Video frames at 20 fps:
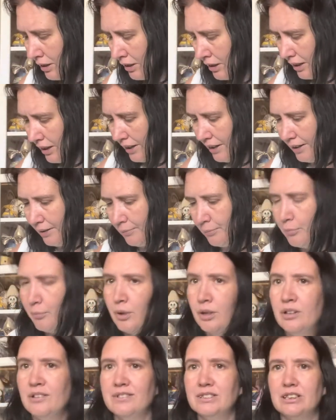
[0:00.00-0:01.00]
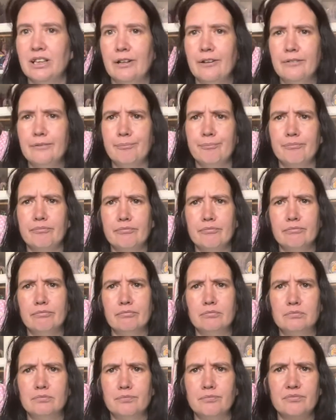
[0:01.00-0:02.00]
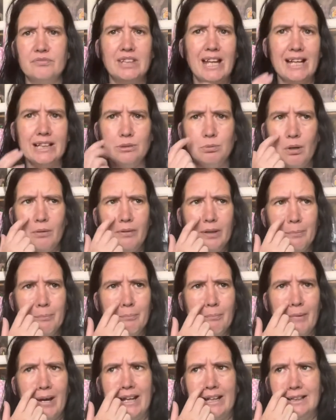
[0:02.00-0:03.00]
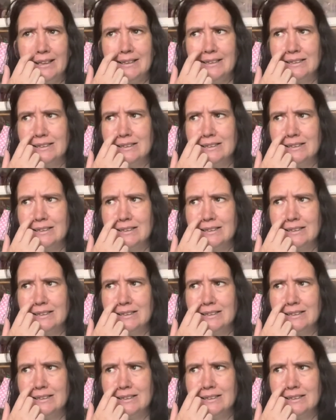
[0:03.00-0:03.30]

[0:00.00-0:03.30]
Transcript: um, so that's what we might